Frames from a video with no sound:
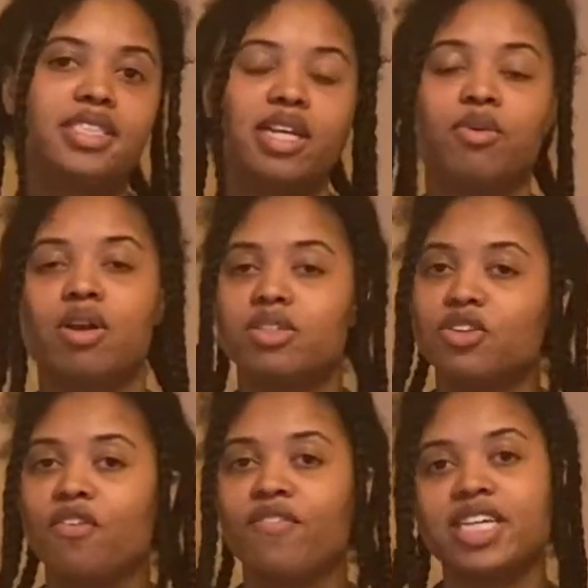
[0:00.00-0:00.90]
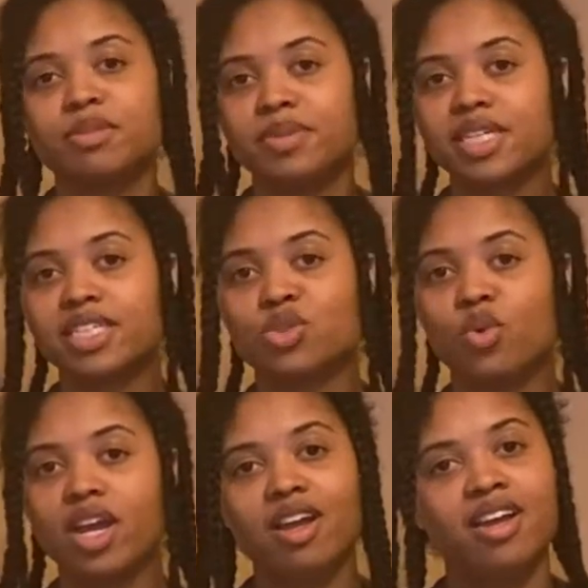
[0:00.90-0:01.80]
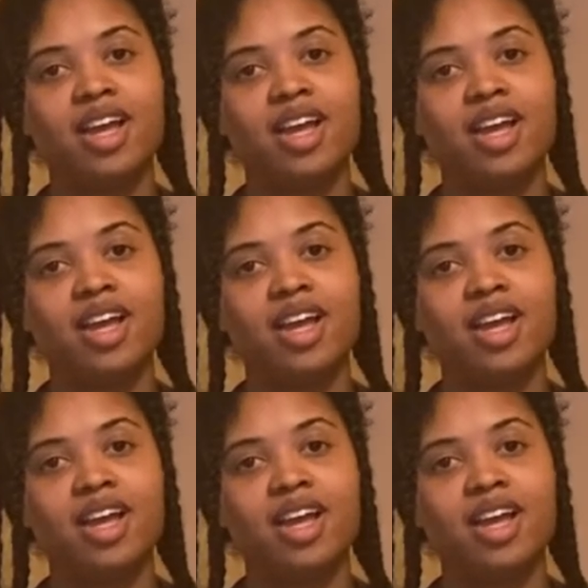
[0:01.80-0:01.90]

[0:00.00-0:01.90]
And we're also on Facebook as well.